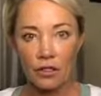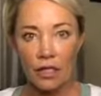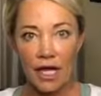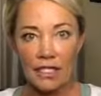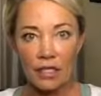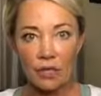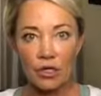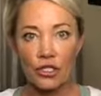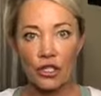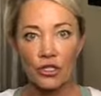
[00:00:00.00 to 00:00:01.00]

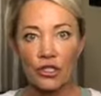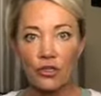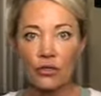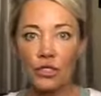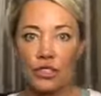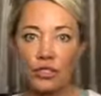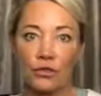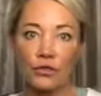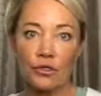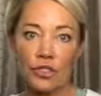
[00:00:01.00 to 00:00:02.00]
Customers,
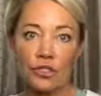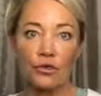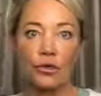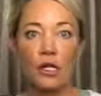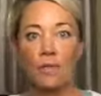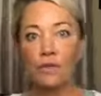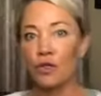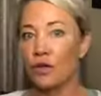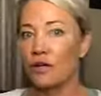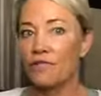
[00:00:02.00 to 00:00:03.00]
222.
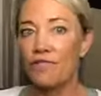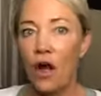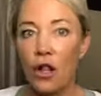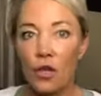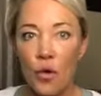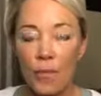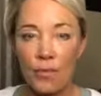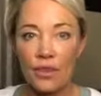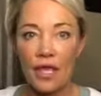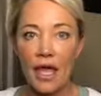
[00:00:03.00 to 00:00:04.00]
You're going to follow up
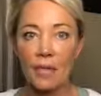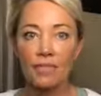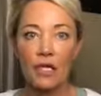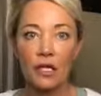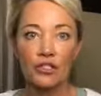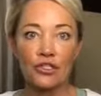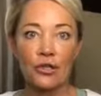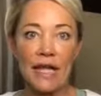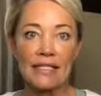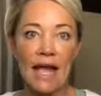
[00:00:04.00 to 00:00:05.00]
with them 2
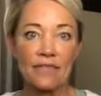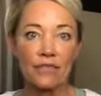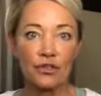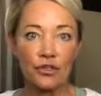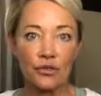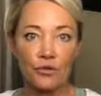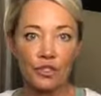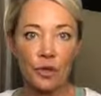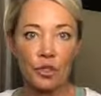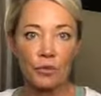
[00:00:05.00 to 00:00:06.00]
days after you
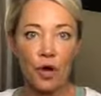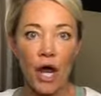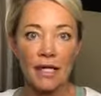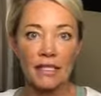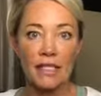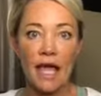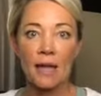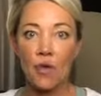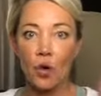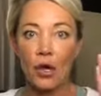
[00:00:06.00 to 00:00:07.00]
sold a product to
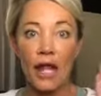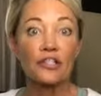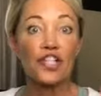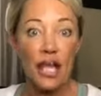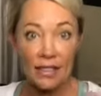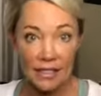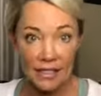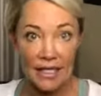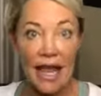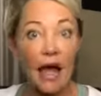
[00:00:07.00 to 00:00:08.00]
them, and
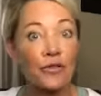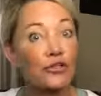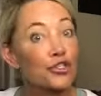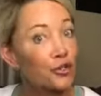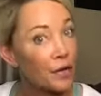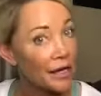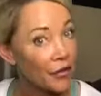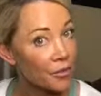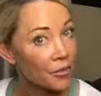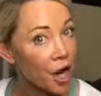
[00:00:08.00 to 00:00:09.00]
see how they're doing on
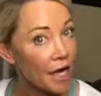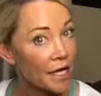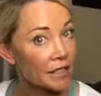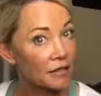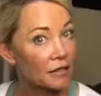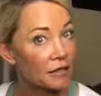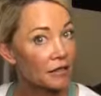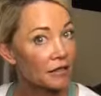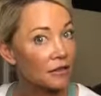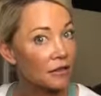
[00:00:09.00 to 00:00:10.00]
the product.
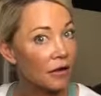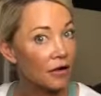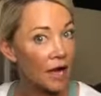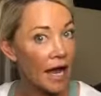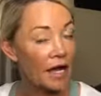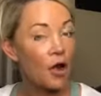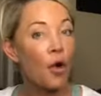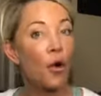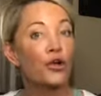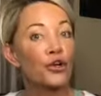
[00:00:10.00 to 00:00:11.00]
Okay.
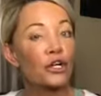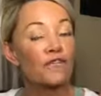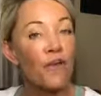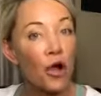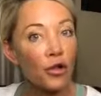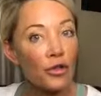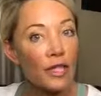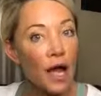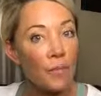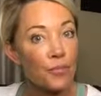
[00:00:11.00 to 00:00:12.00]
Or you're going to follow
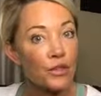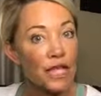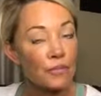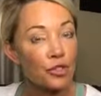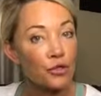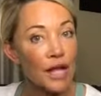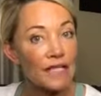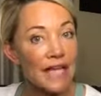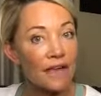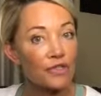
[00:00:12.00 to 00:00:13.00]
up with them 2
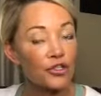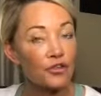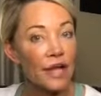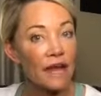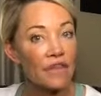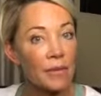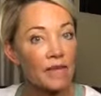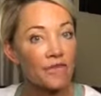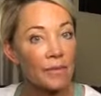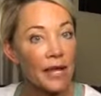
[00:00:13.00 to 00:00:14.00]
days after you gave them
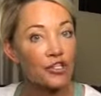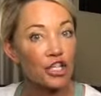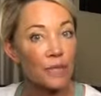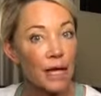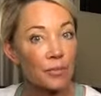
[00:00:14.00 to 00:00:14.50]
information about